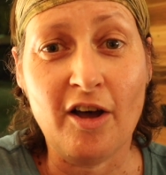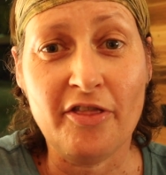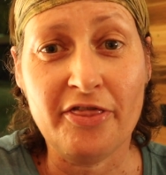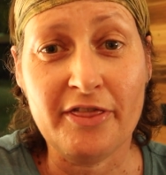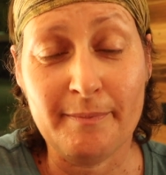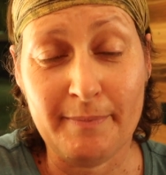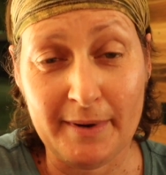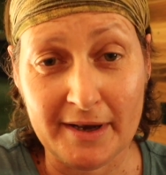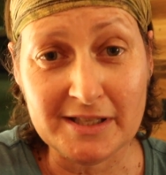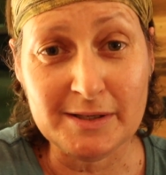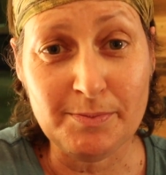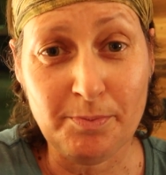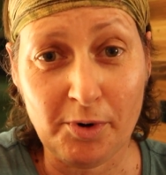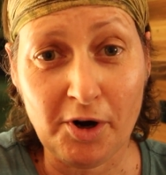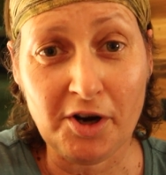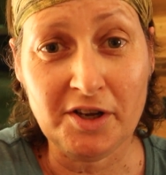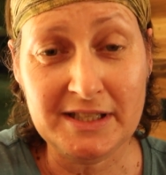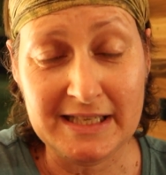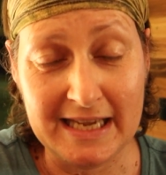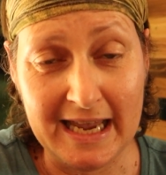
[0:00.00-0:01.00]
the bus
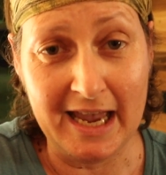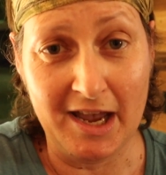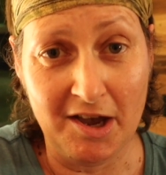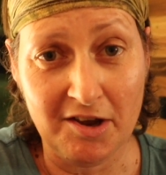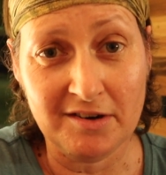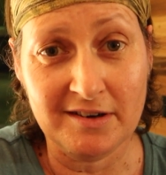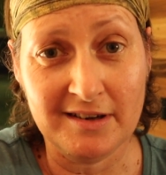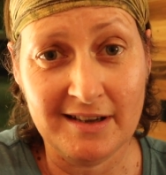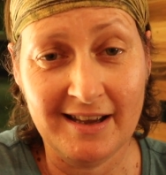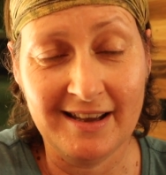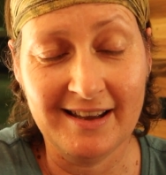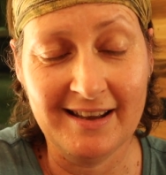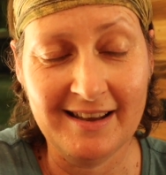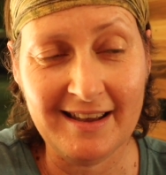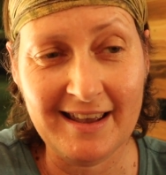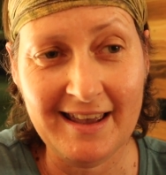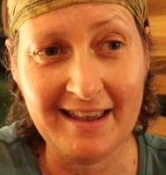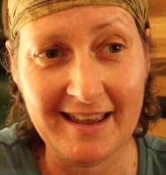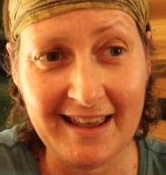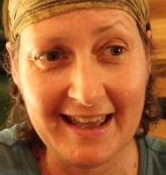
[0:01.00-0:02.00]
broke down
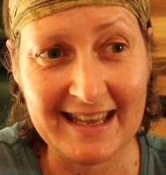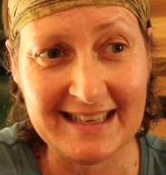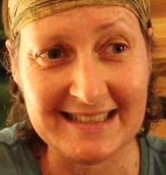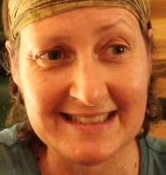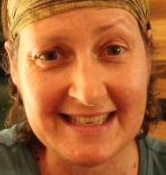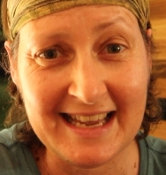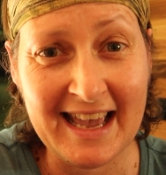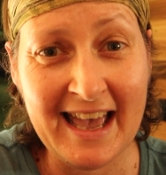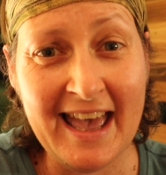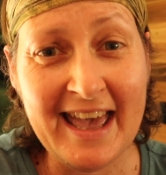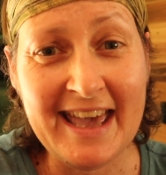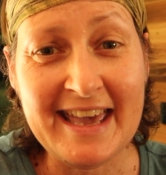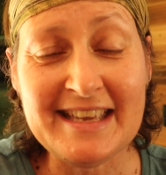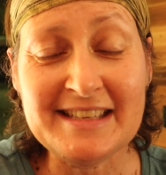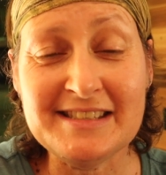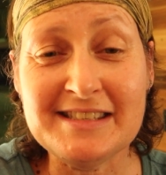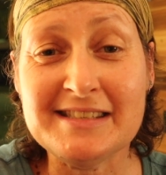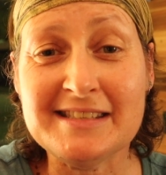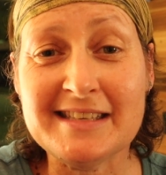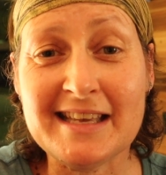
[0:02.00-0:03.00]
and
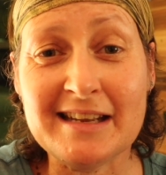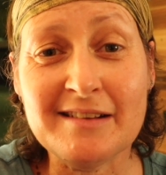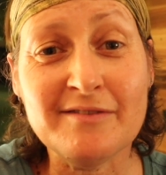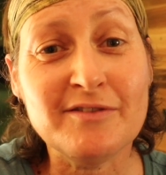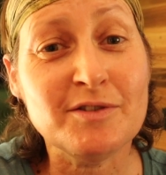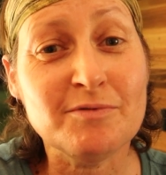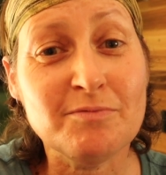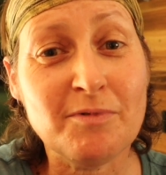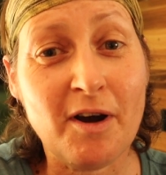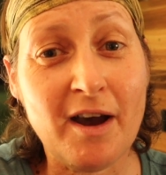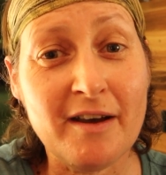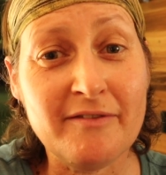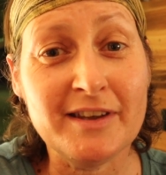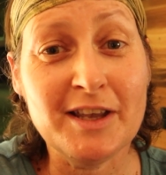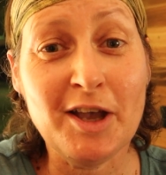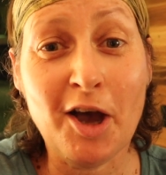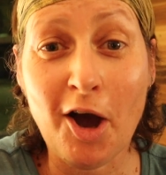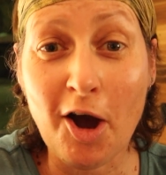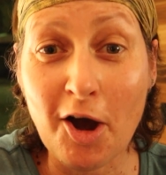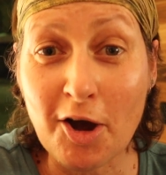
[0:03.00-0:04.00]
instead of arriving
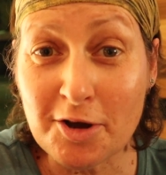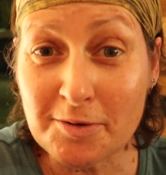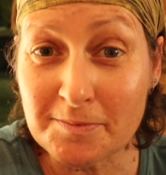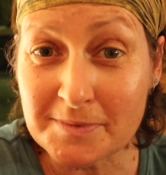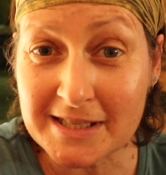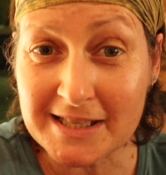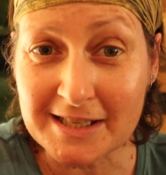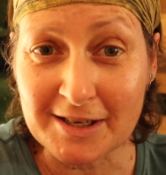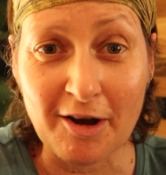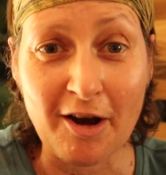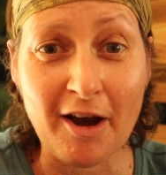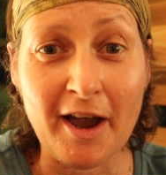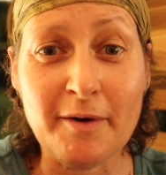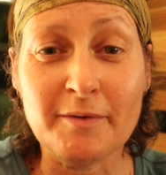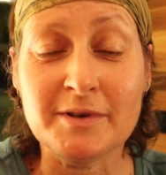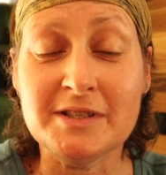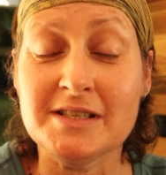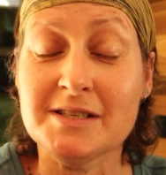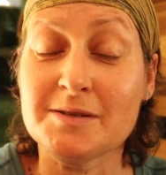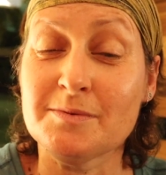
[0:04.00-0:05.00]
home tonight,
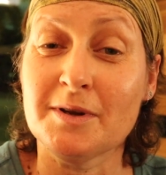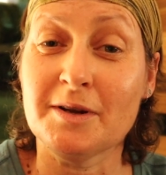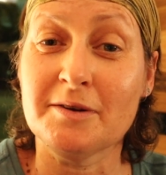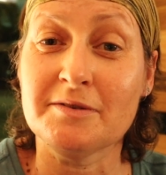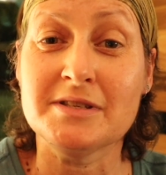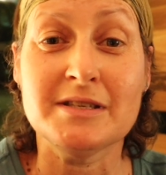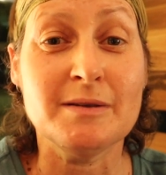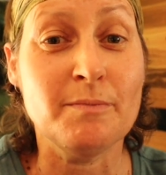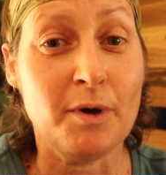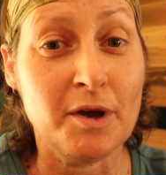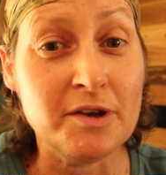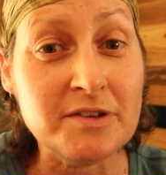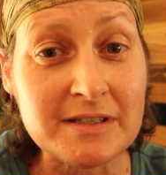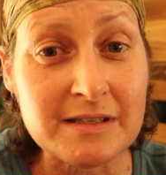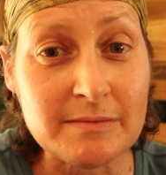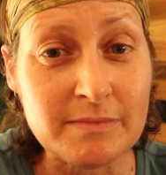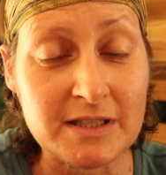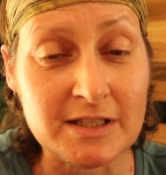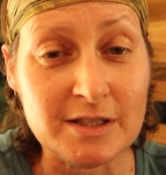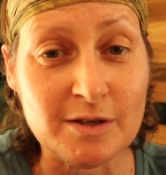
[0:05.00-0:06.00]
which is what I was supposed
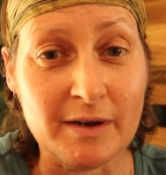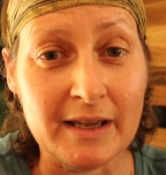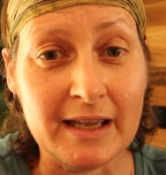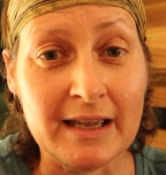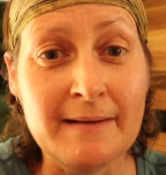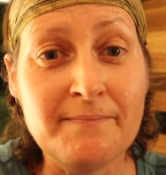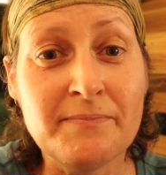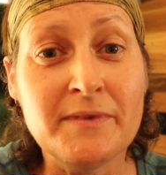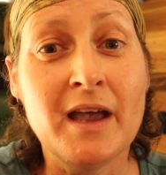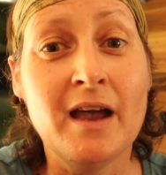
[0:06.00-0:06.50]
to be doing,